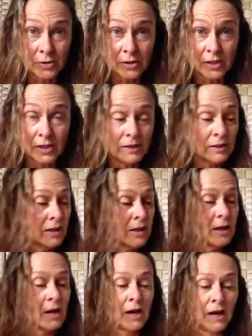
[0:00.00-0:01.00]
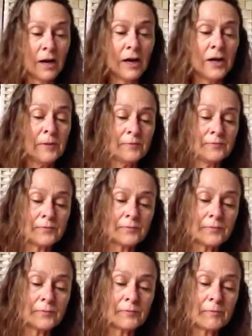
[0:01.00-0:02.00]
right? The
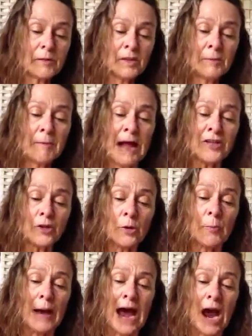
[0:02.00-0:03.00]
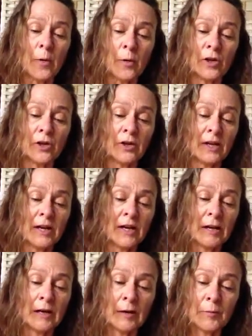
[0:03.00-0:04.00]
magical power
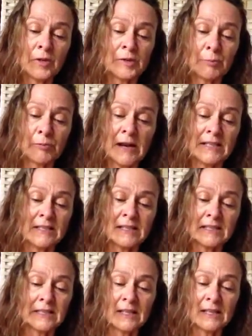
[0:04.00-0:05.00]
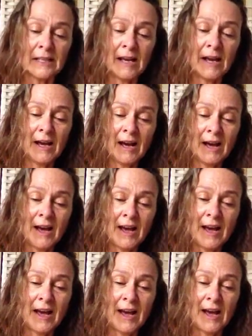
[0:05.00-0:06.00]
was present
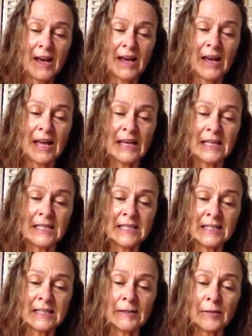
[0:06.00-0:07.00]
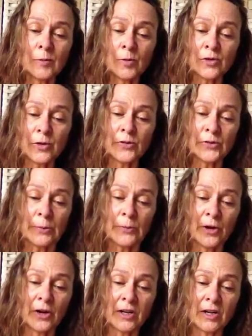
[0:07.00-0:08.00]
and was also
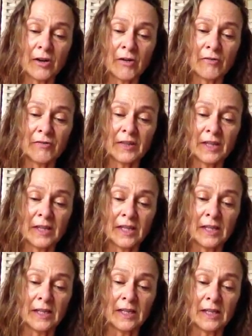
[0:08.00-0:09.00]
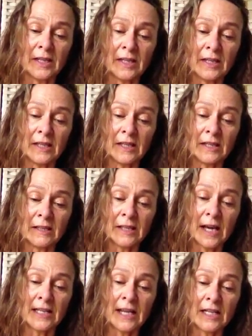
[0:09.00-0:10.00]
part of the
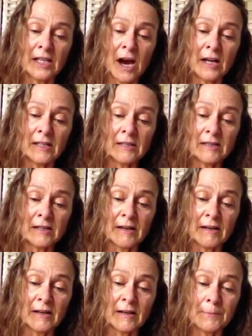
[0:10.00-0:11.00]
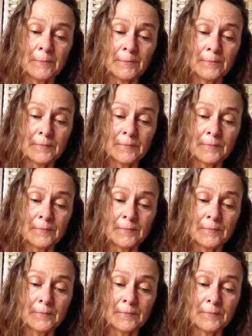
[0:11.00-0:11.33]
lionhead goddess of